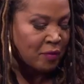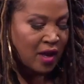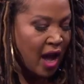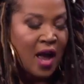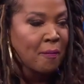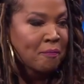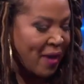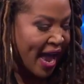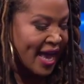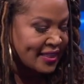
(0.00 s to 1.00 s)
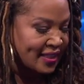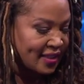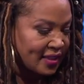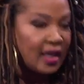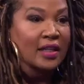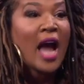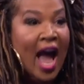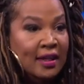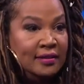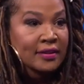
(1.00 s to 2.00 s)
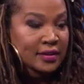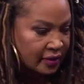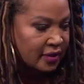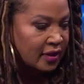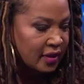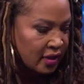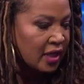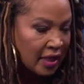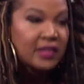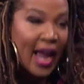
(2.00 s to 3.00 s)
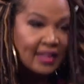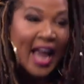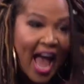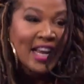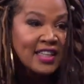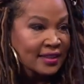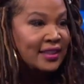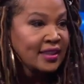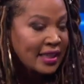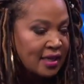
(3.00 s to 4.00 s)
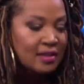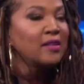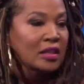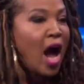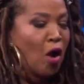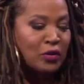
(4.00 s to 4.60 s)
shop. Uh, pipe. Pipe. Uh, uh, pipe. Pipe shop. Pipe. No,